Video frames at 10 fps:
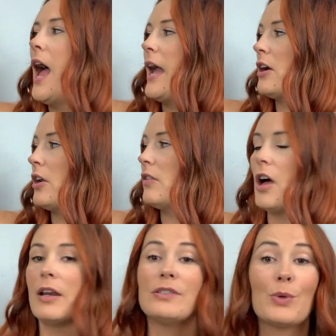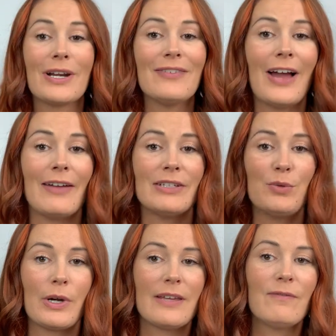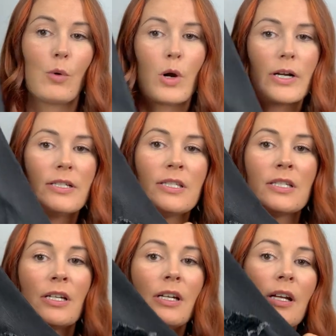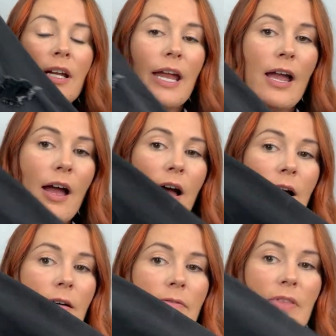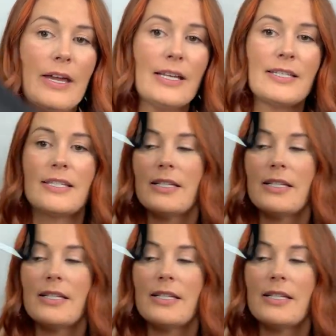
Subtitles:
I got a lot of 25 and 24s of this,